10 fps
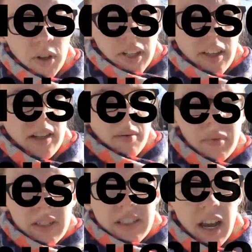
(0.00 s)
morning.
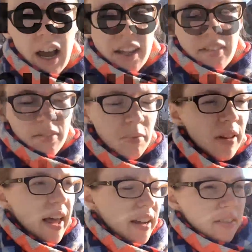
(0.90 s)
I'm gonna die
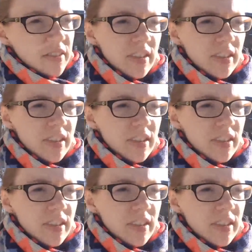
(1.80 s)
from lack of